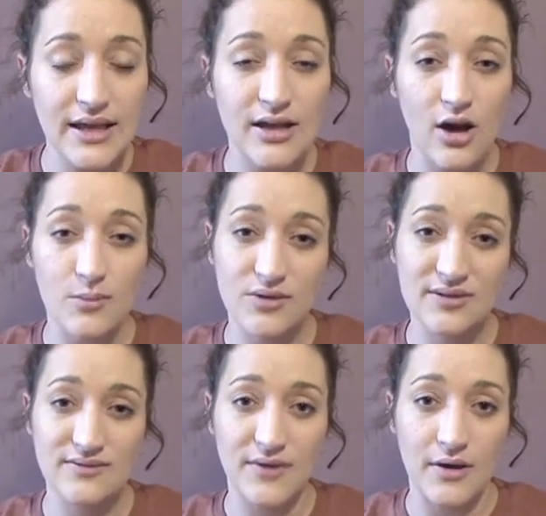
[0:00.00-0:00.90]
It almost
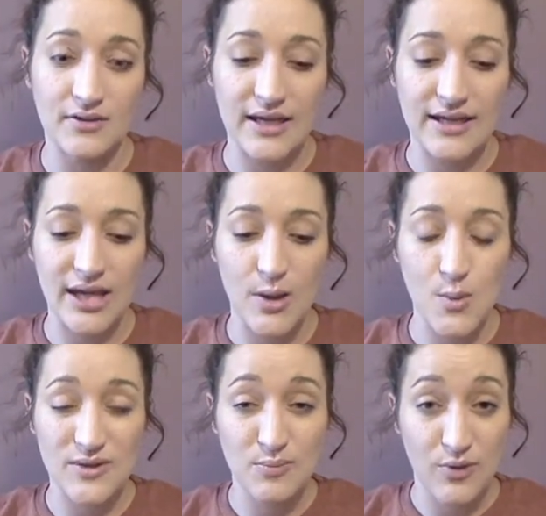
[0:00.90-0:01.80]
felt like it
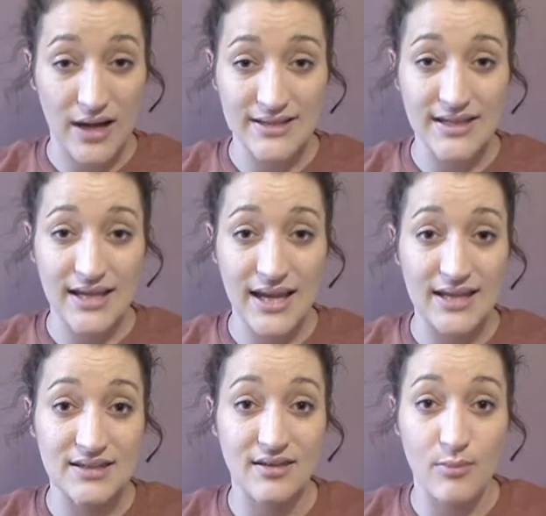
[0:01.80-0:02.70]
was pressing
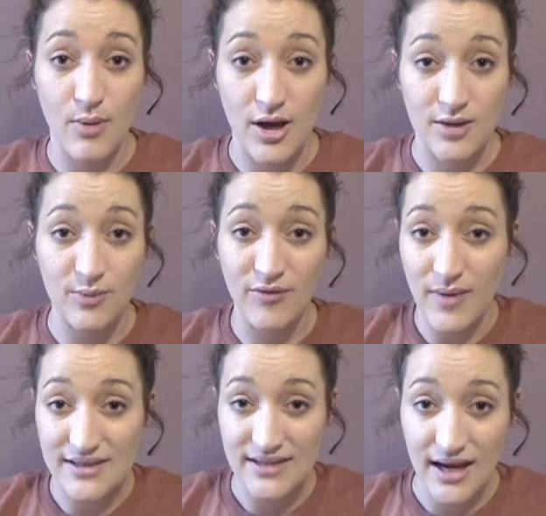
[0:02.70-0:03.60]
into the bottom of
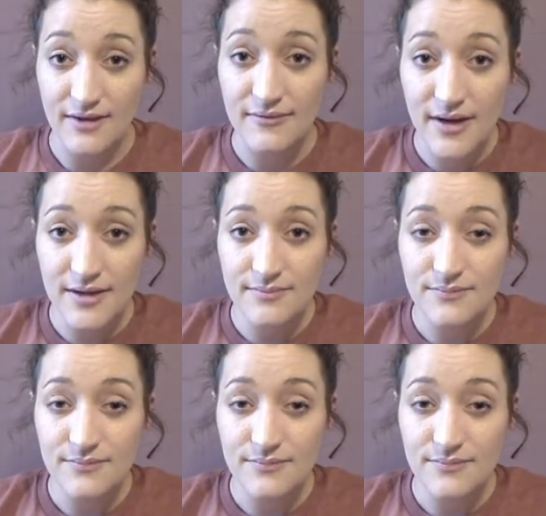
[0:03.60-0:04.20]
my diaphragm.